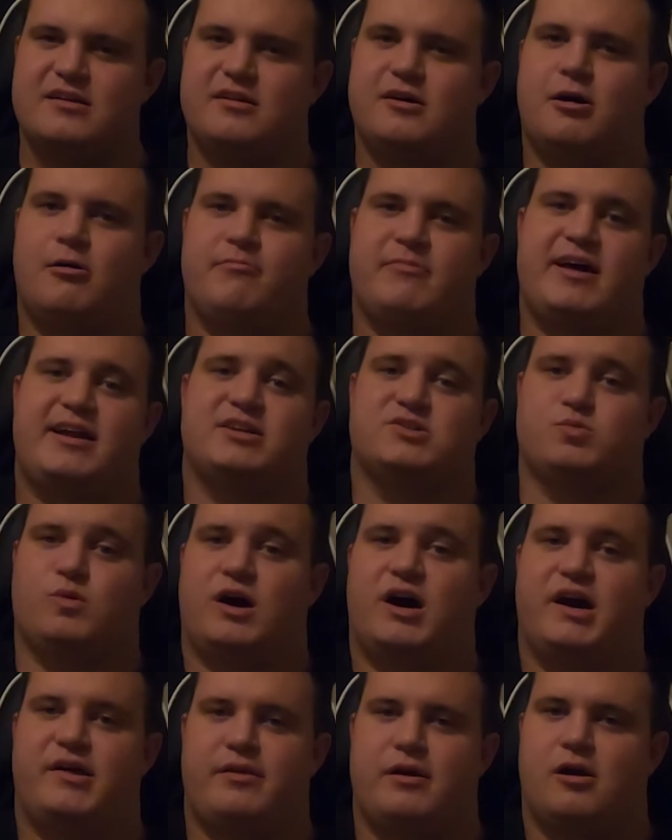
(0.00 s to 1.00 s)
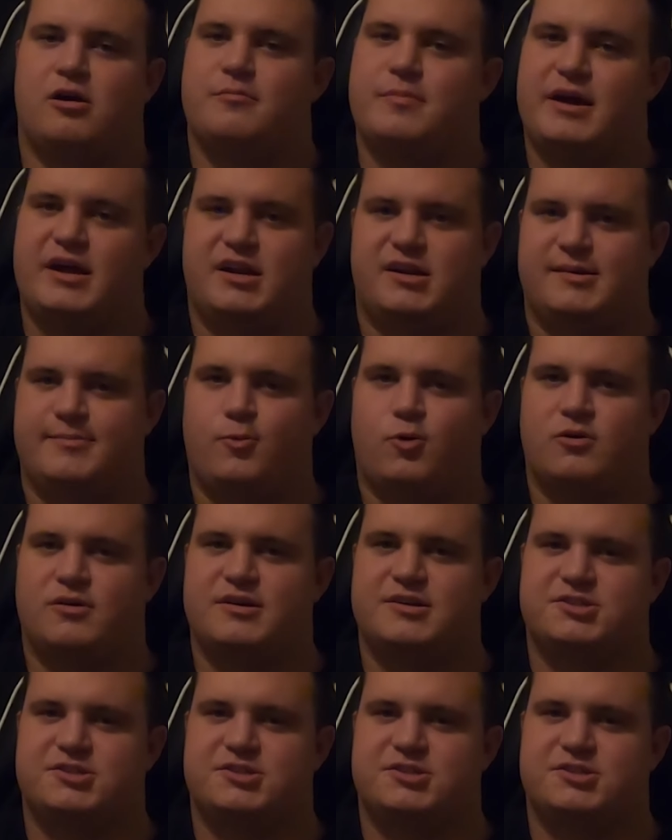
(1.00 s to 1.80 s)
that is why they aren't made anymore.